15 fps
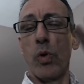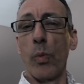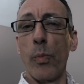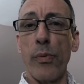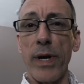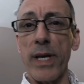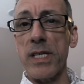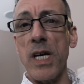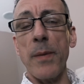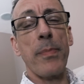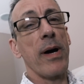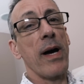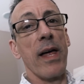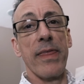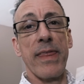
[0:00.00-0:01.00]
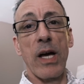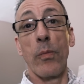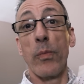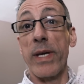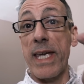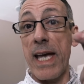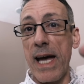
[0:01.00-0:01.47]
all breaks up and
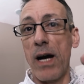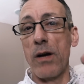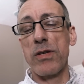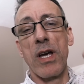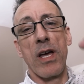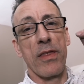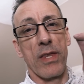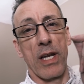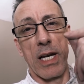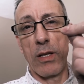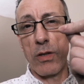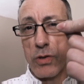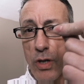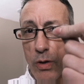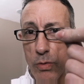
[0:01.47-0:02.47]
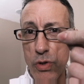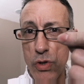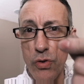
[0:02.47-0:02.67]
then we get out a little gold